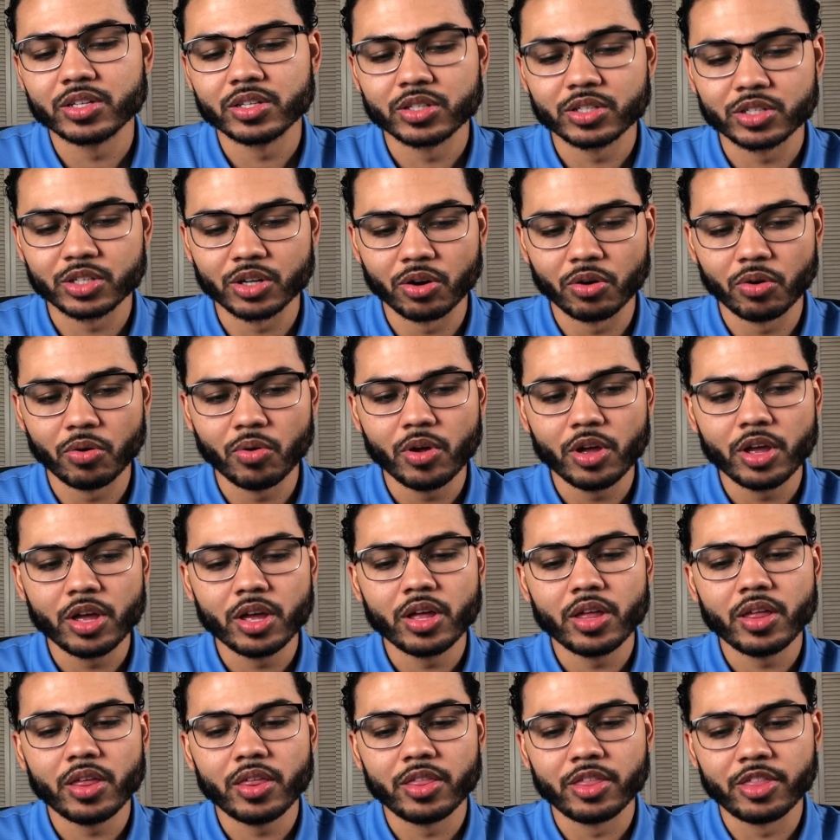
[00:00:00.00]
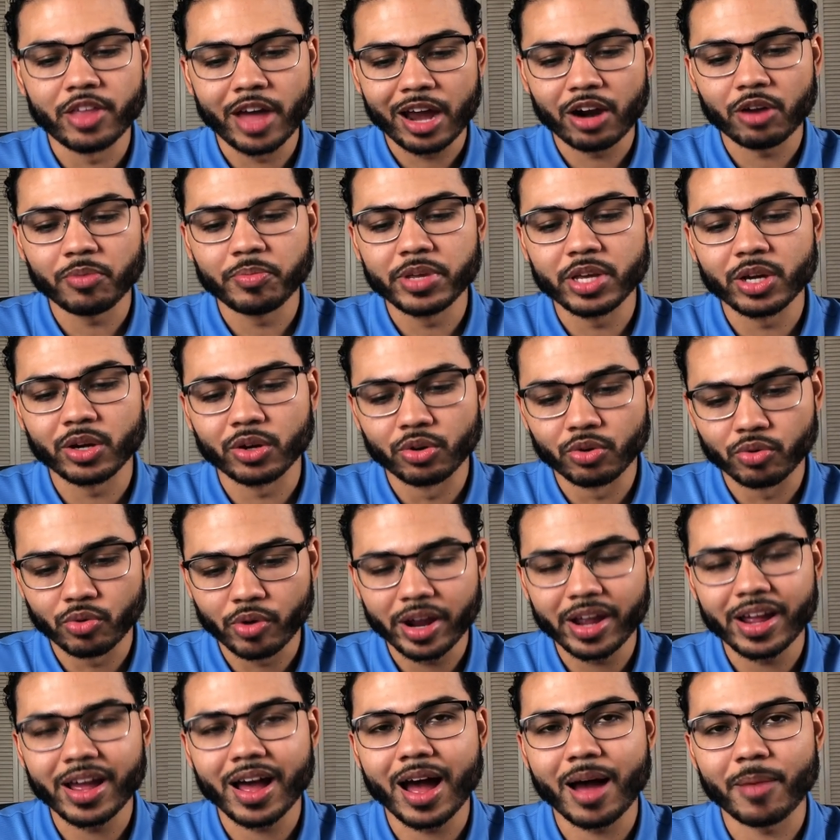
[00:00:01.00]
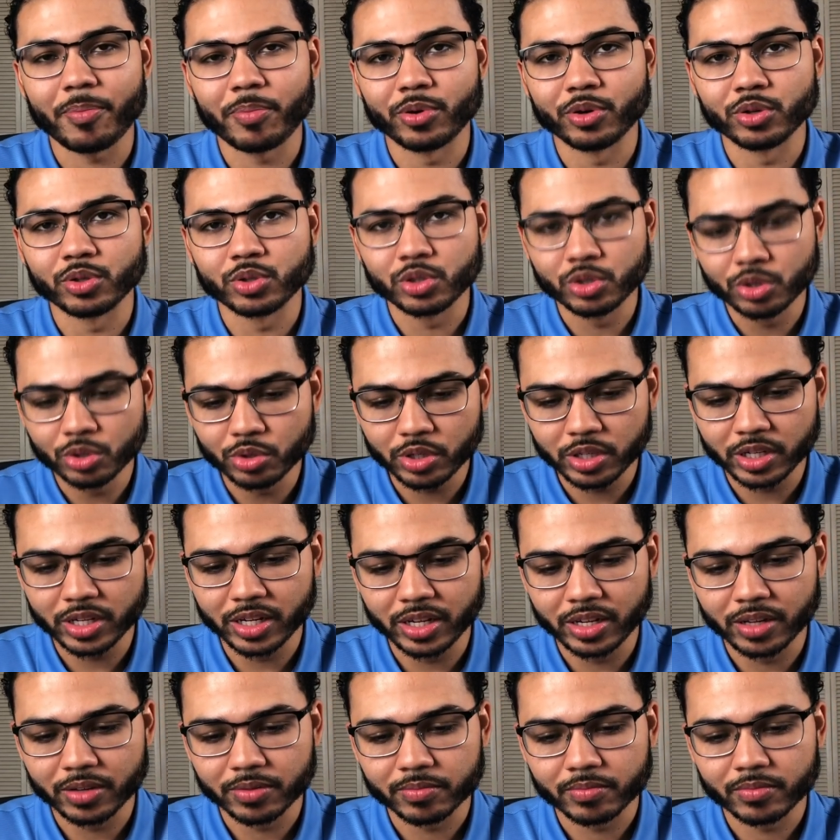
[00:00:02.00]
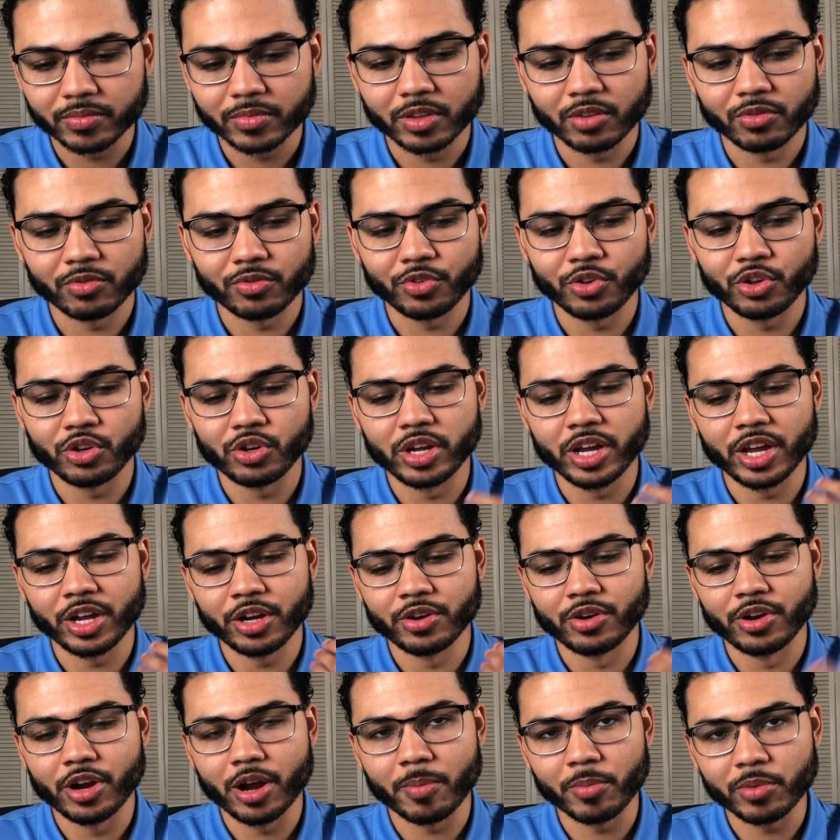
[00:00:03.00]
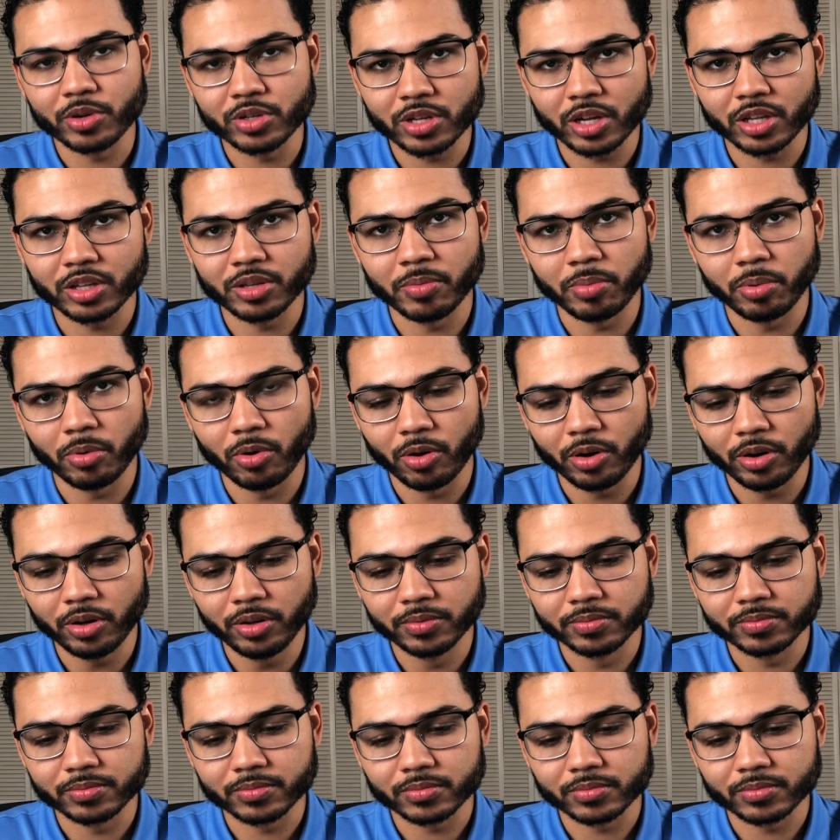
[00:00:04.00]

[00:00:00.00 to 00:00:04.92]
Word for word: So that'll be a great opportunity for you to get your numbers on the board,